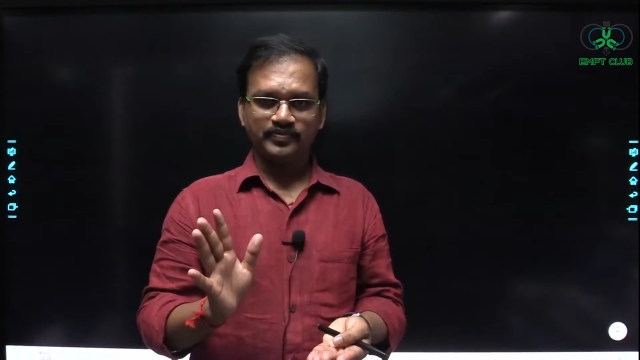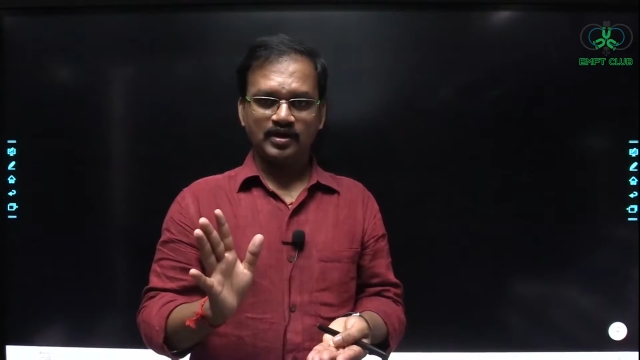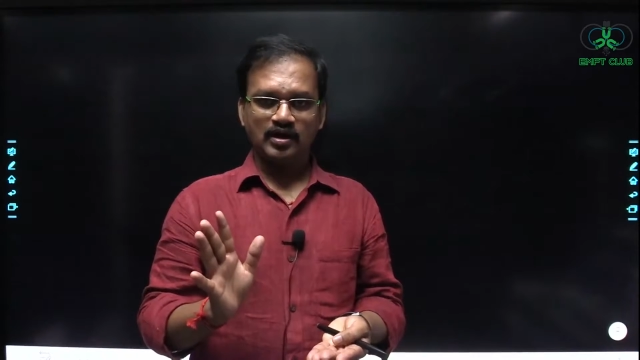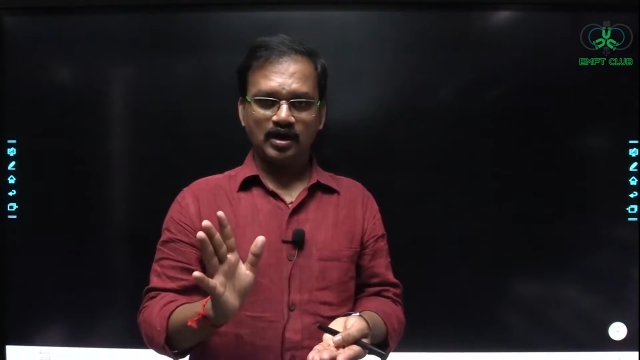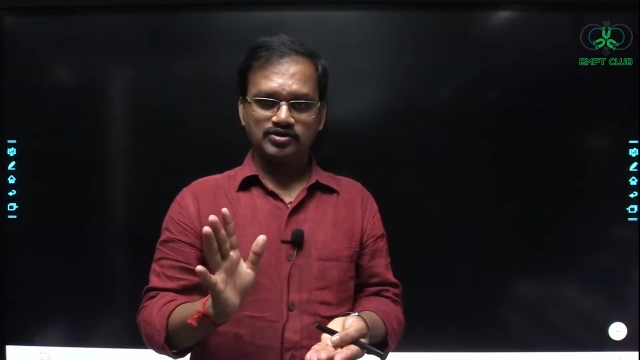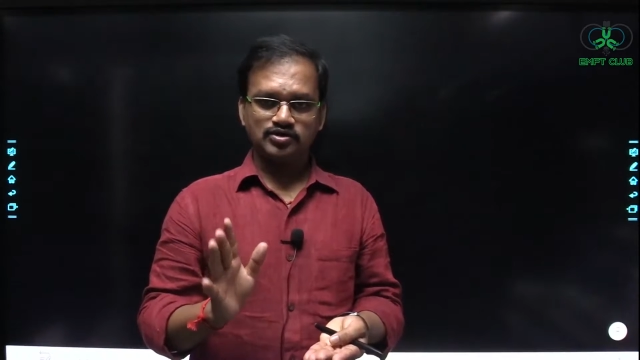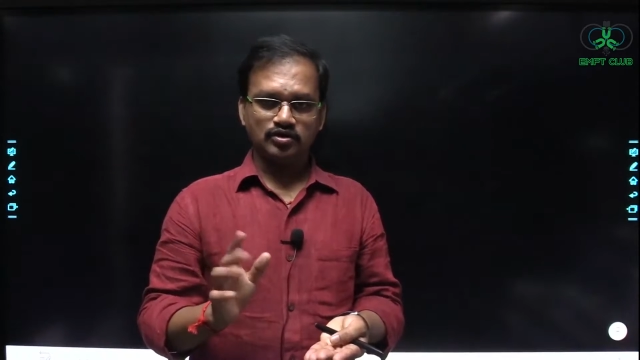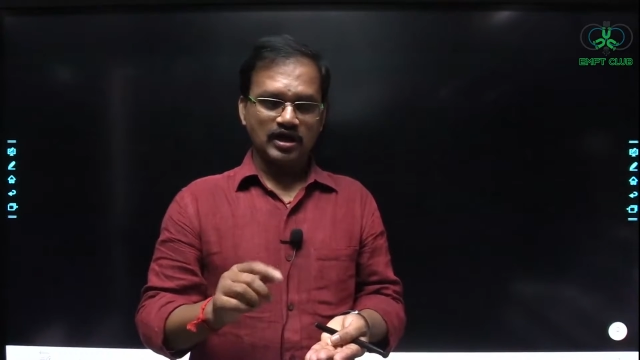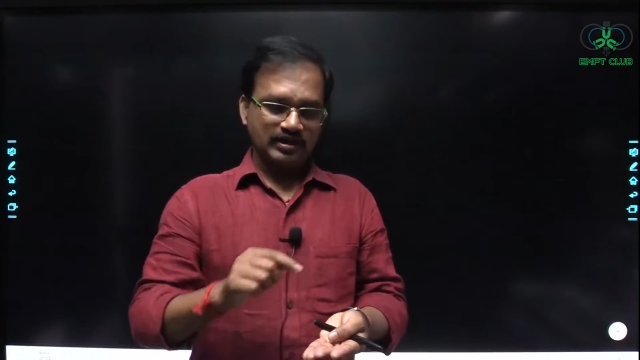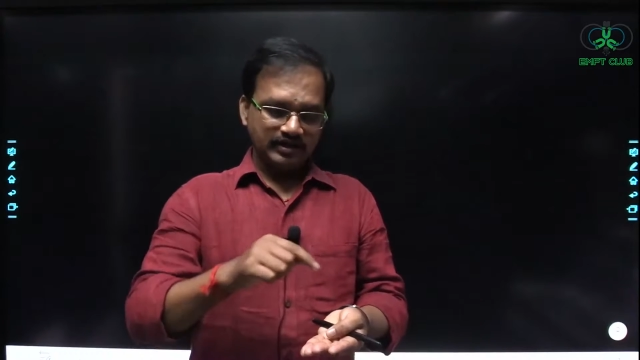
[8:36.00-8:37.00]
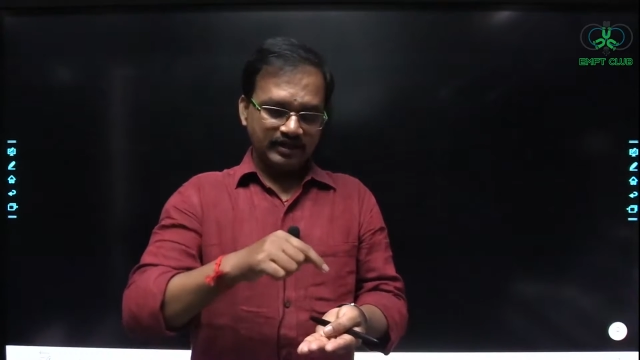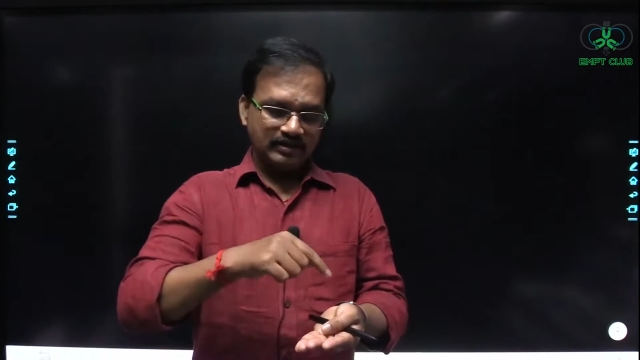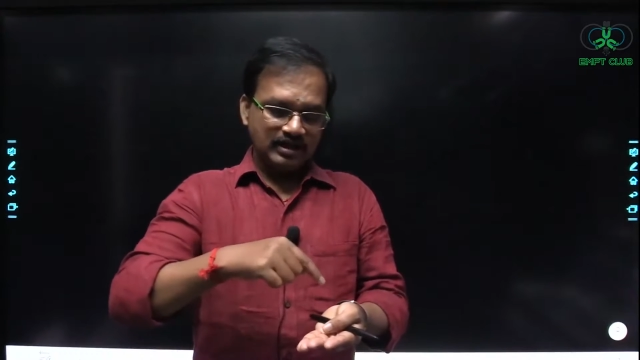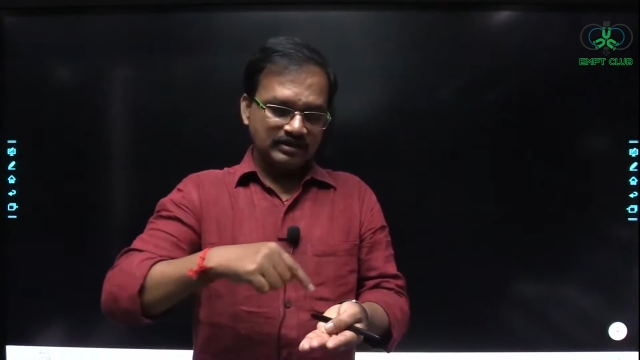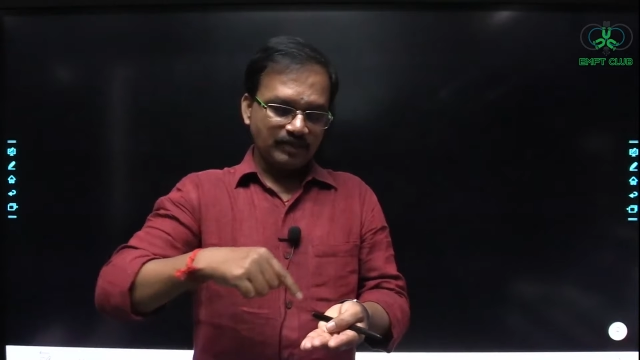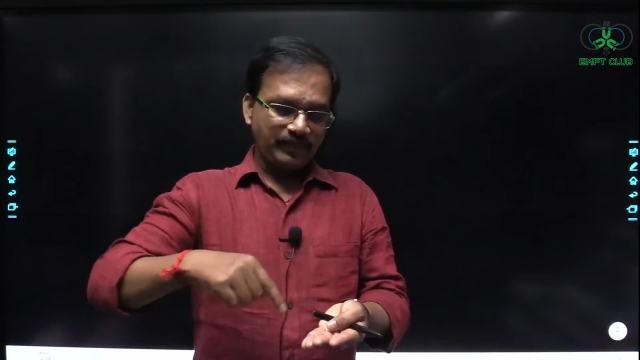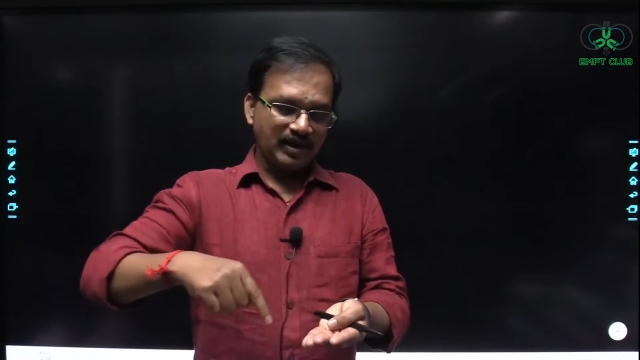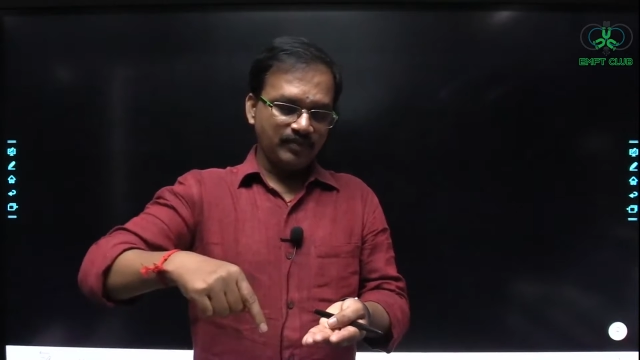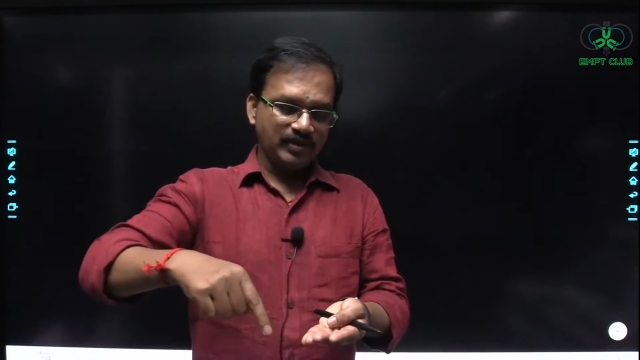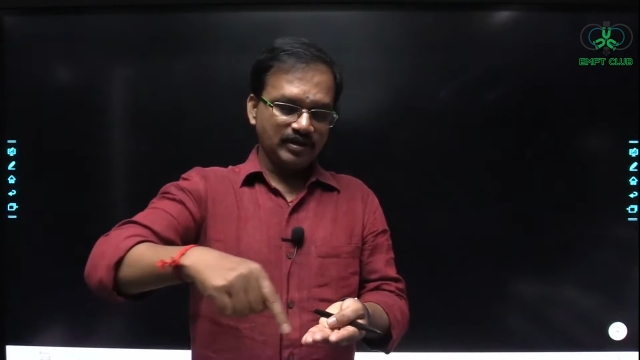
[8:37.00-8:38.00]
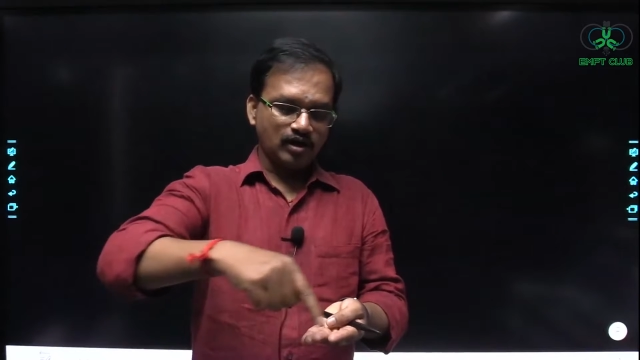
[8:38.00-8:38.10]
Understood? Then the perimeter